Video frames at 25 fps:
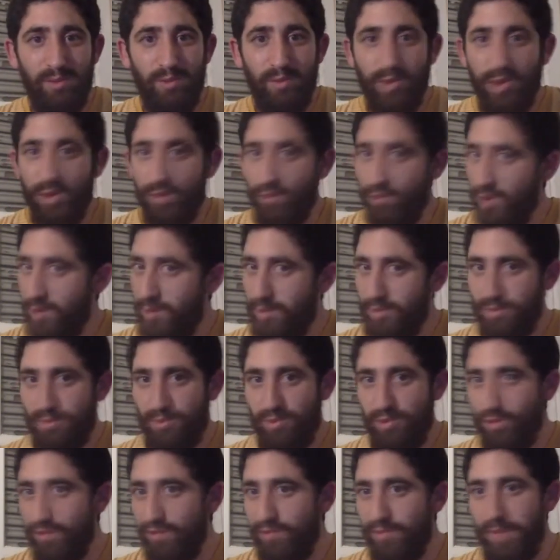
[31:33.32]

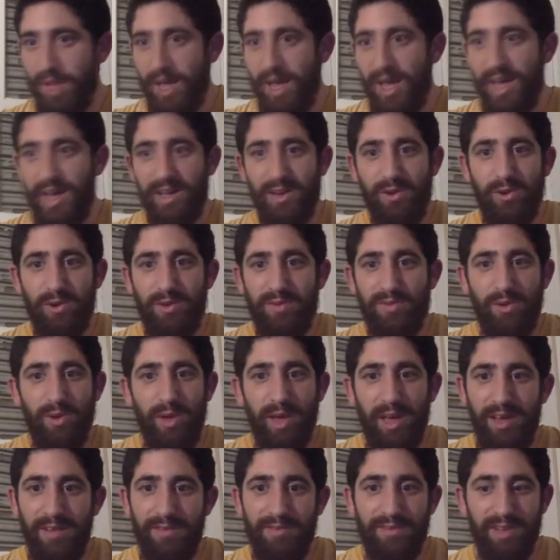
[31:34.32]
rip-proof bag, or if you
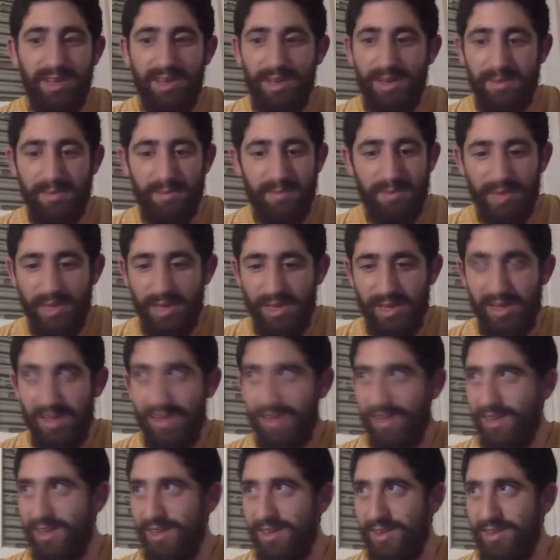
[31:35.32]
have a
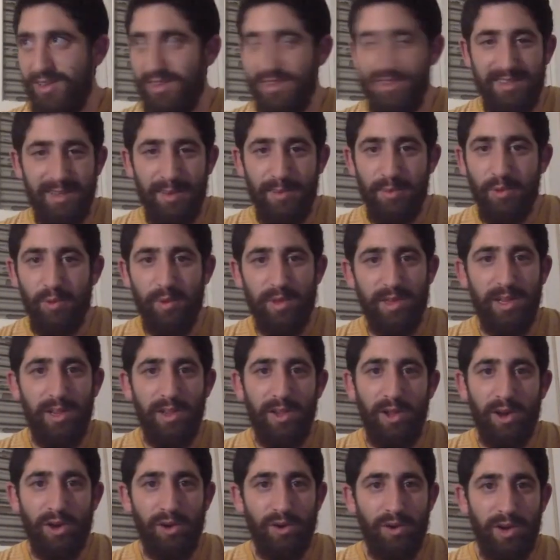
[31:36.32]
zipper with a
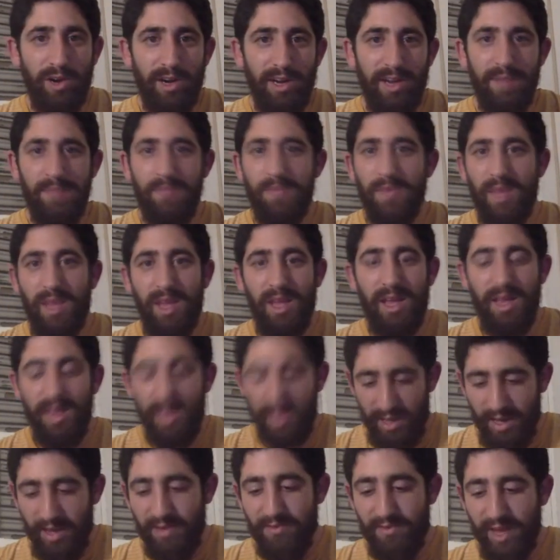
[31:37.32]
locker on it,
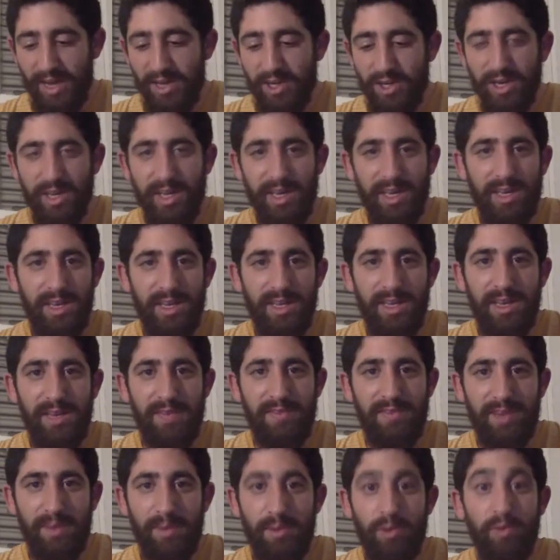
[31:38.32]
eventually,
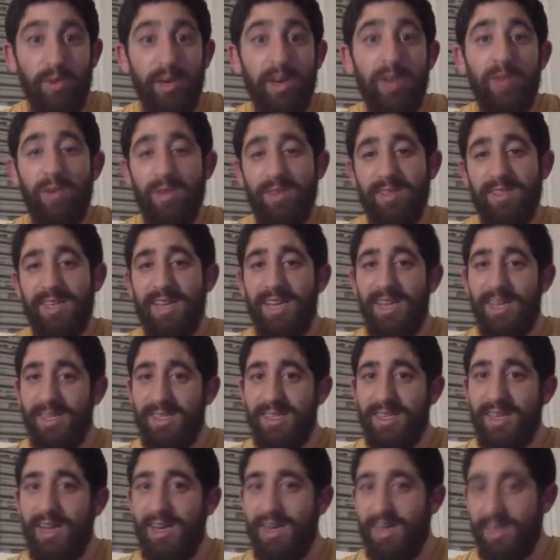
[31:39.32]
if someone really wants to get
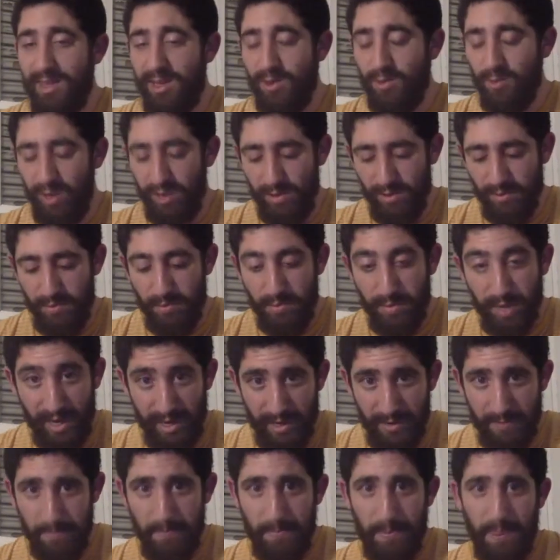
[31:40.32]
inside it, they will.
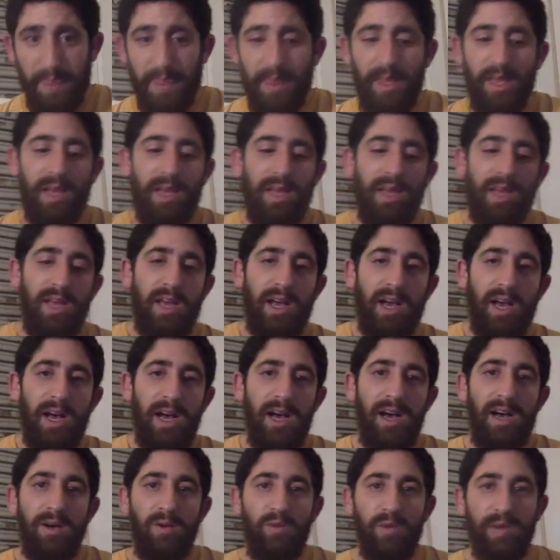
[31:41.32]
But
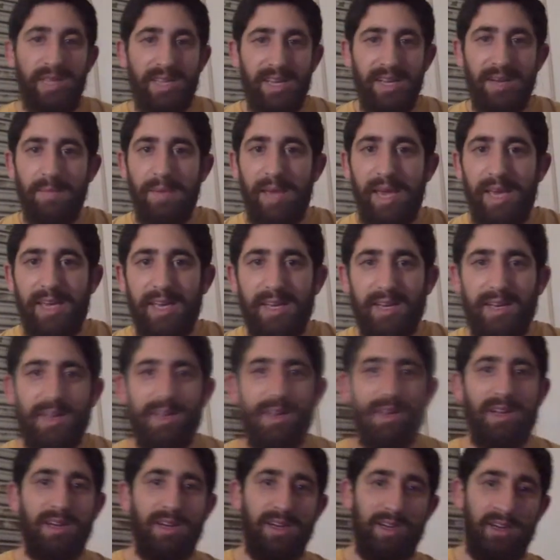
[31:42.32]
we did make it
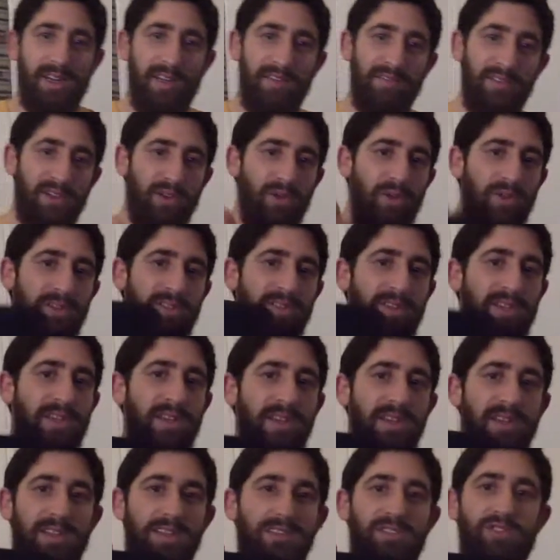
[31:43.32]
difficult
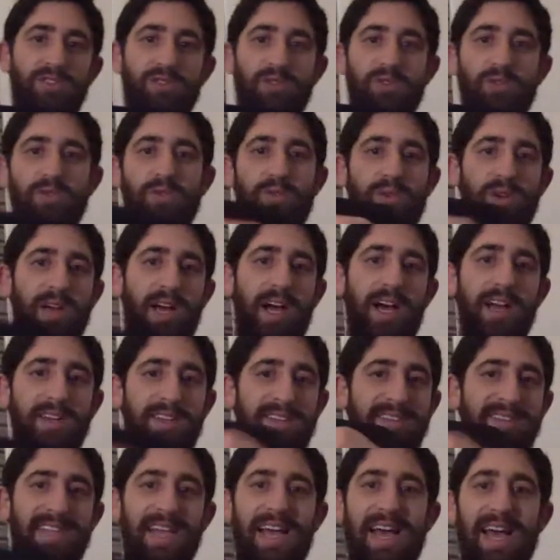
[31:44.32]
to
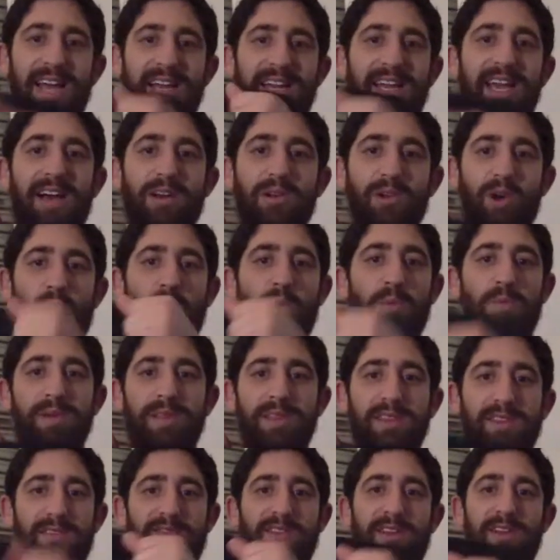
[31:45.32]
understand how to
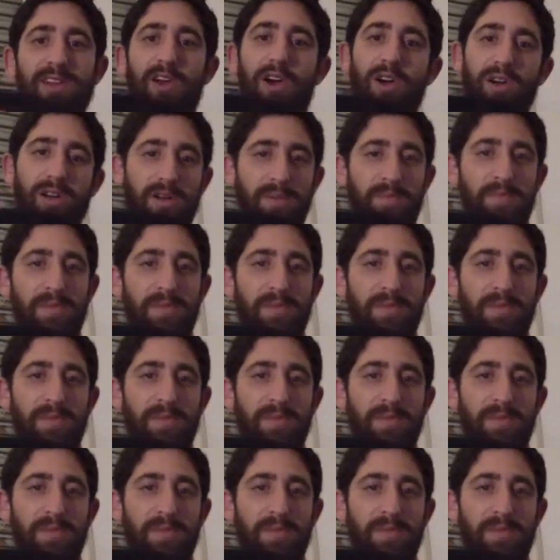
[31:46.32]
open the fidlock.